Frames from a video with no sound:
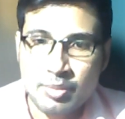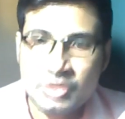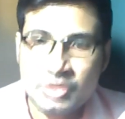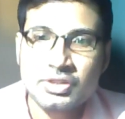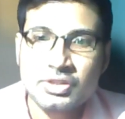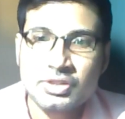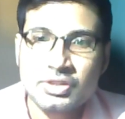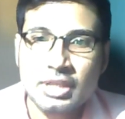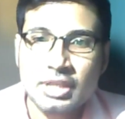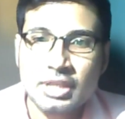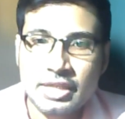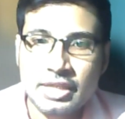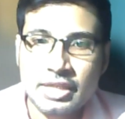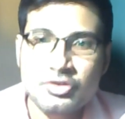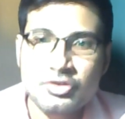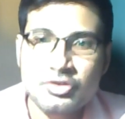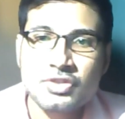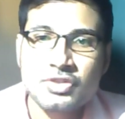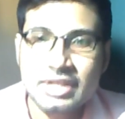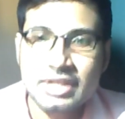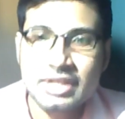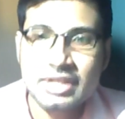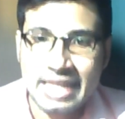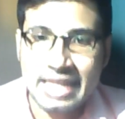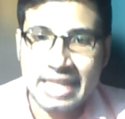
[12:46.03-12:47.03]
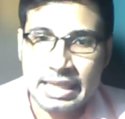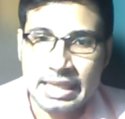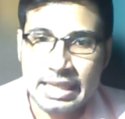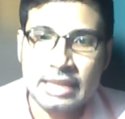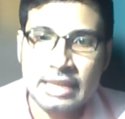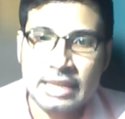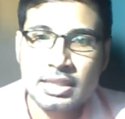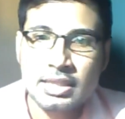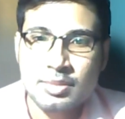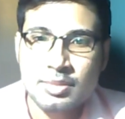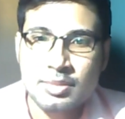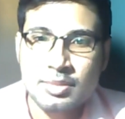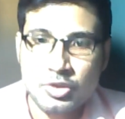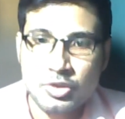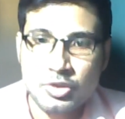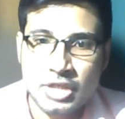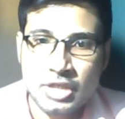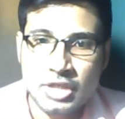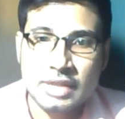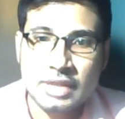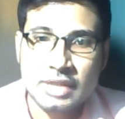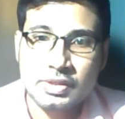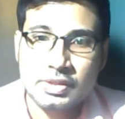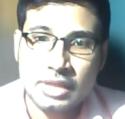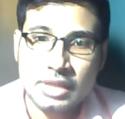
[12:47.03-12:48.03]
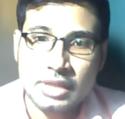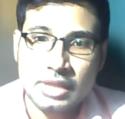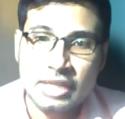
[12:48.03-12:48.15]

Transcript: personal interest in getting these projects